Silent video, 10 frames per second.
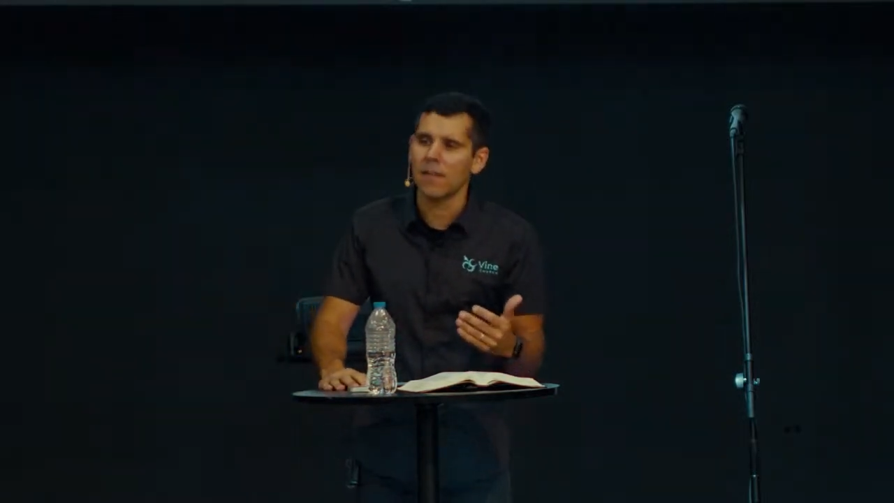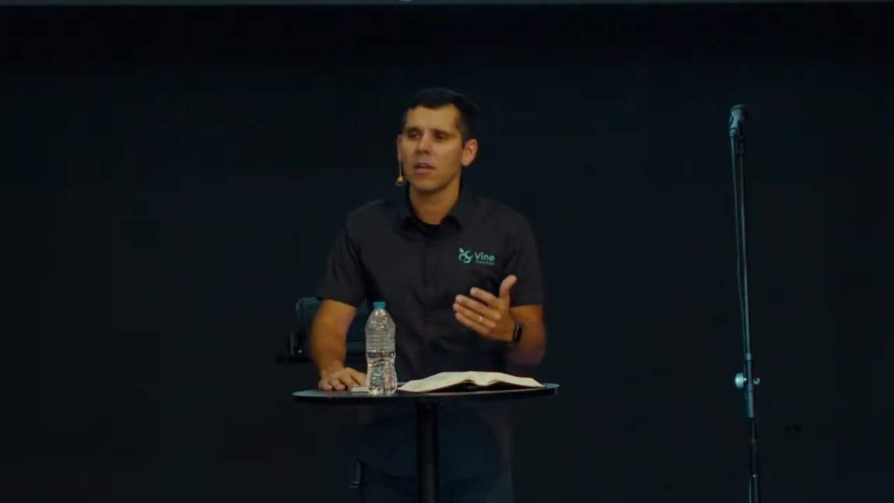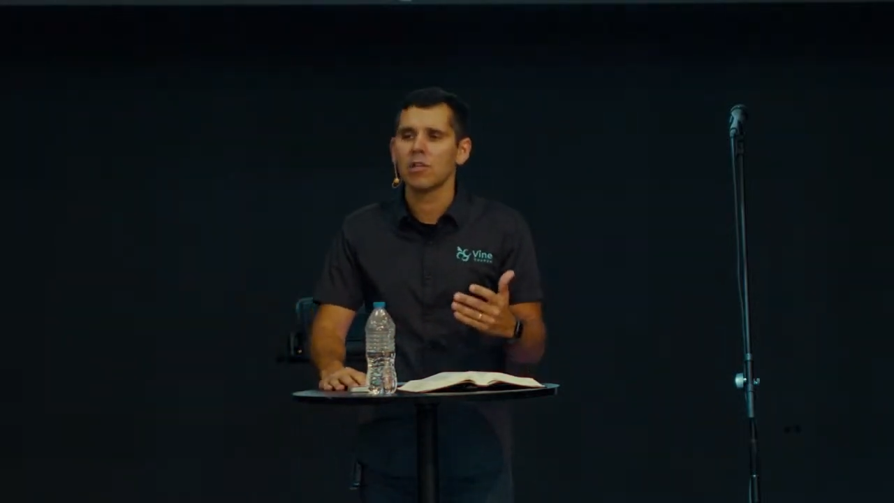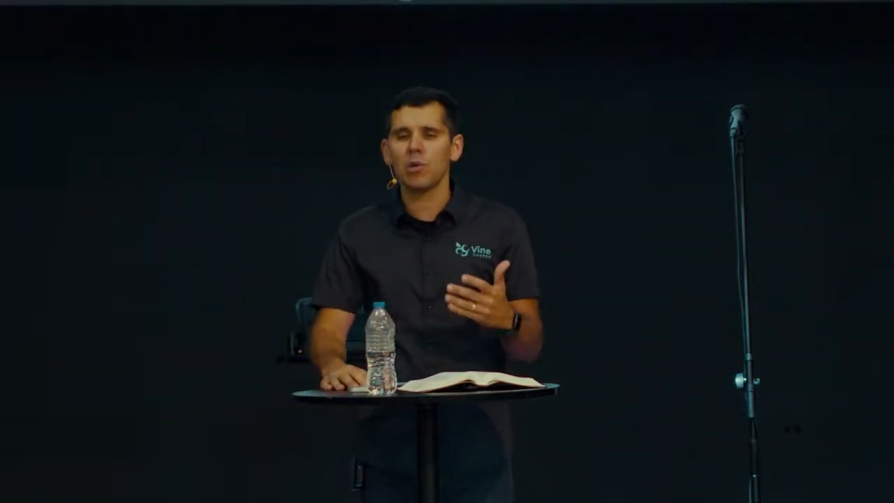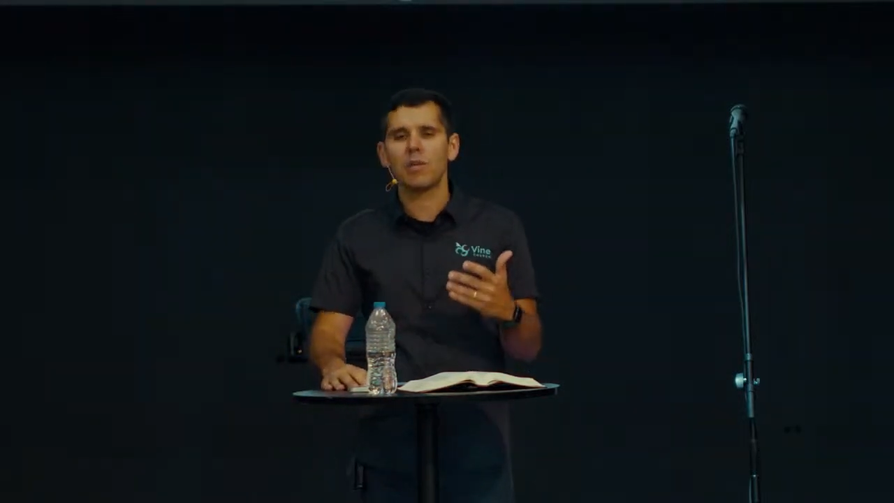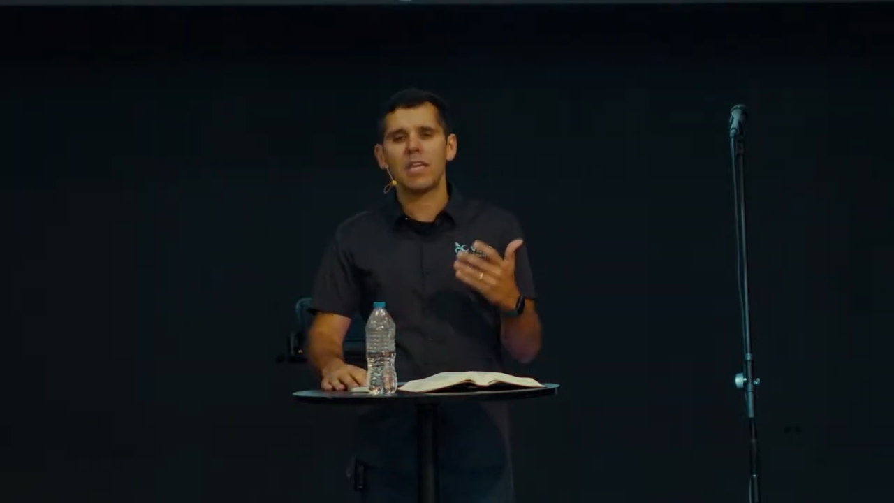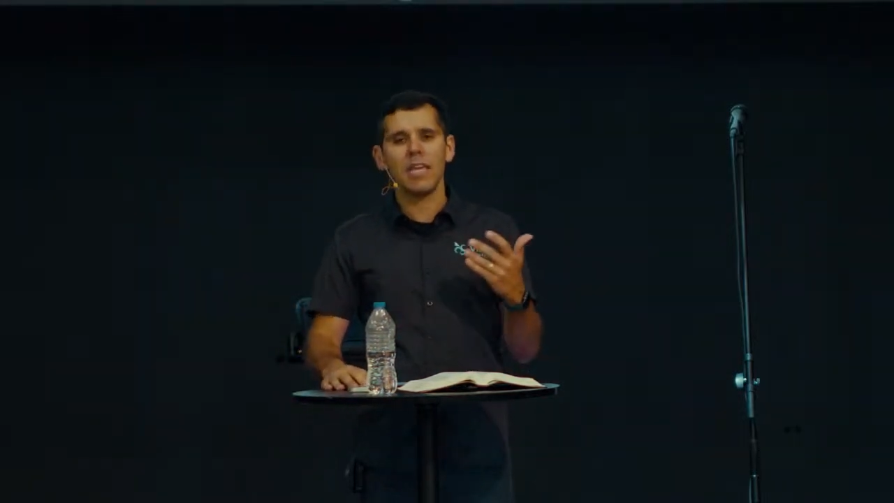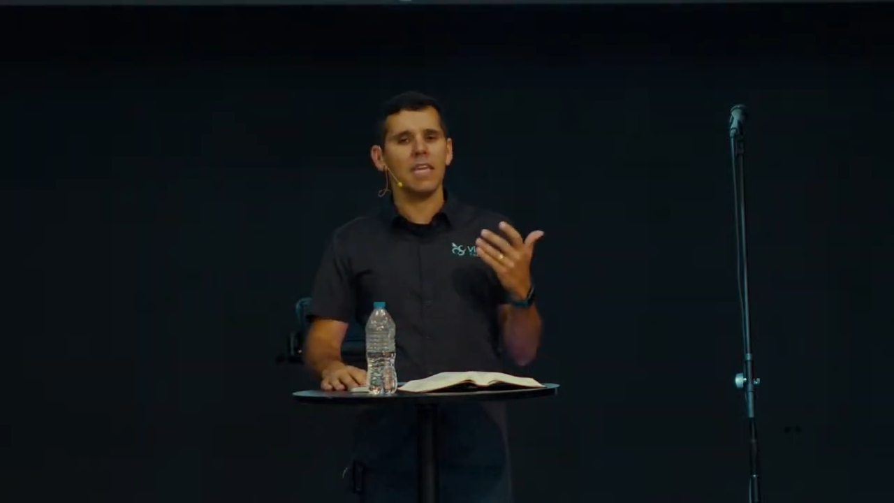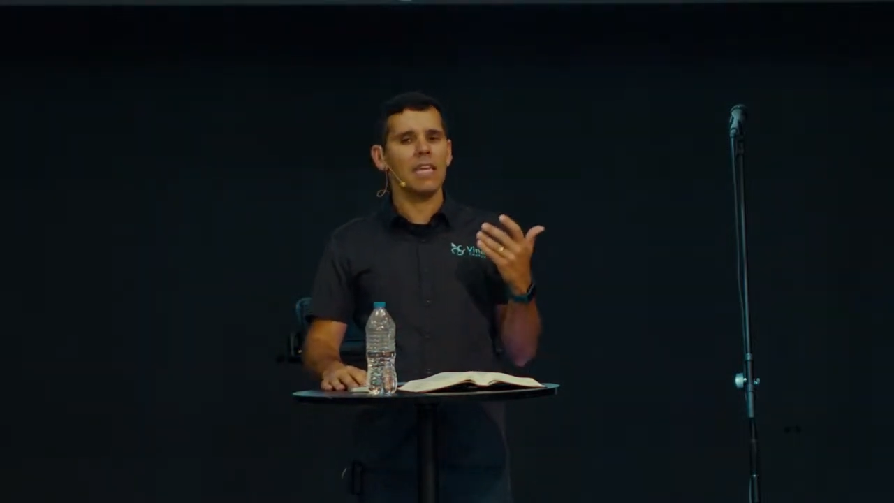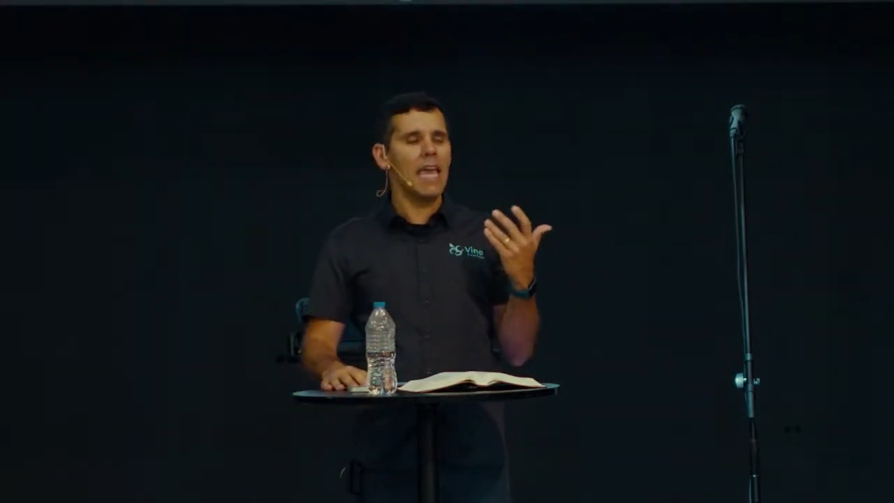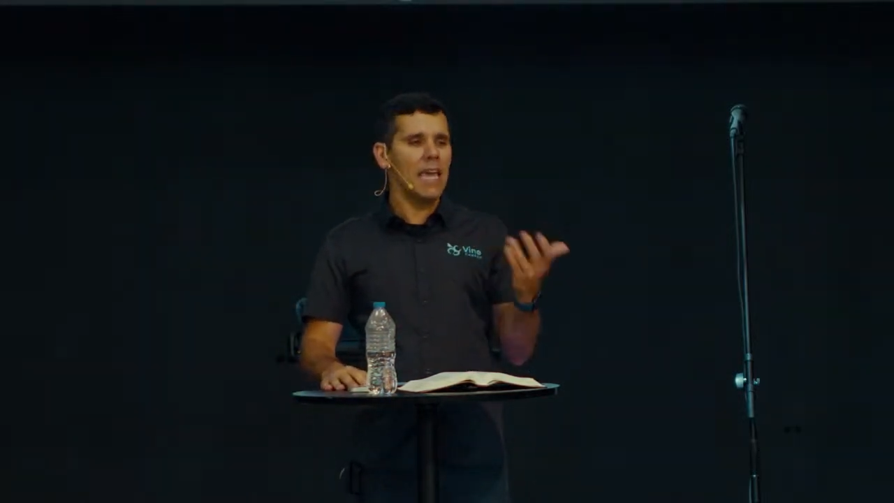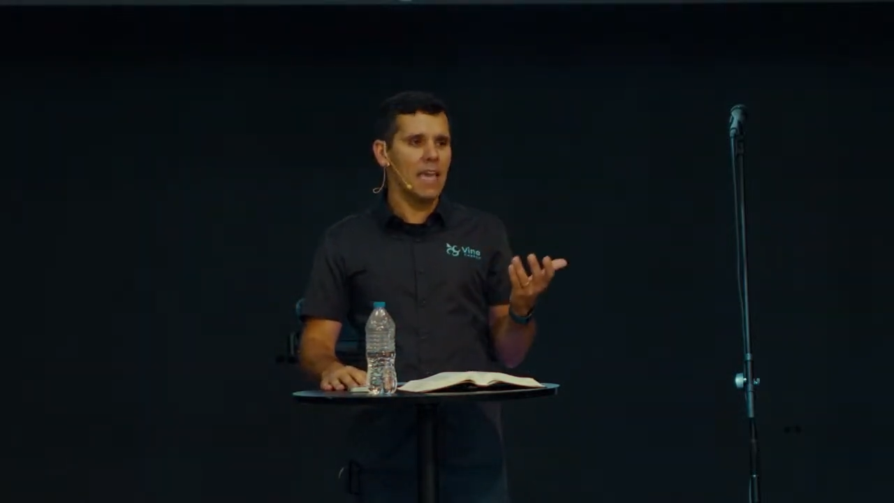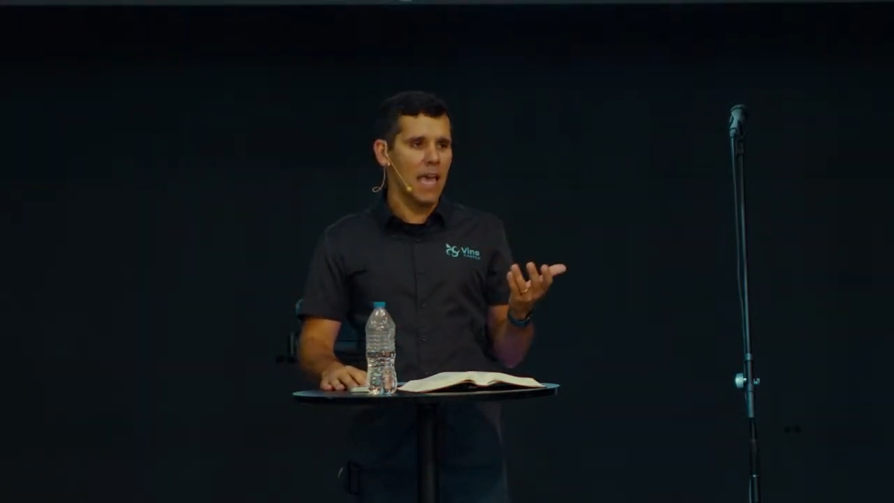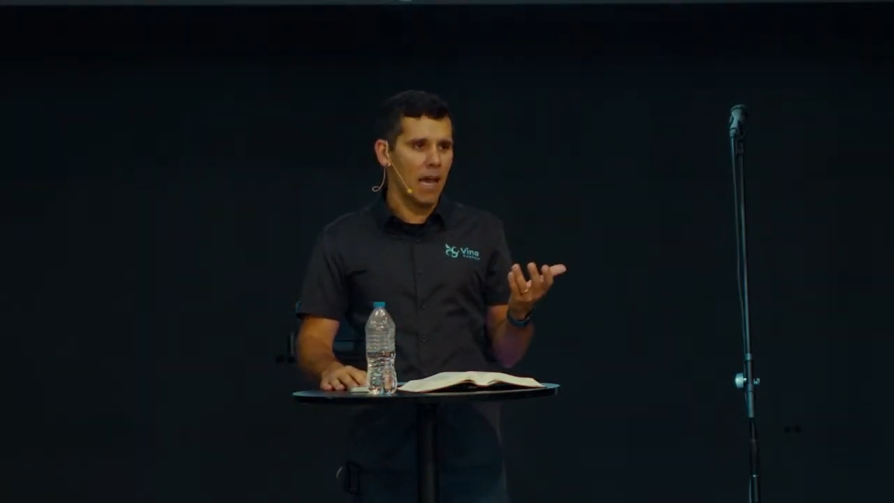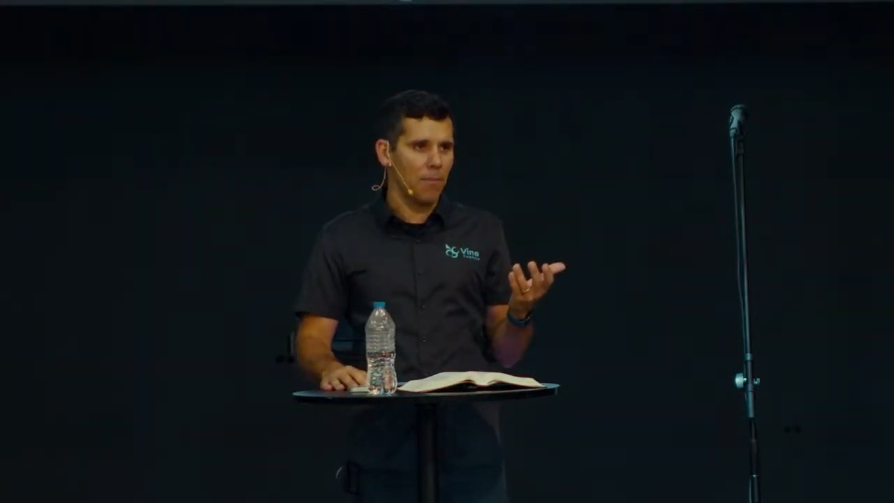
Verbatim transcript: to King Ahab.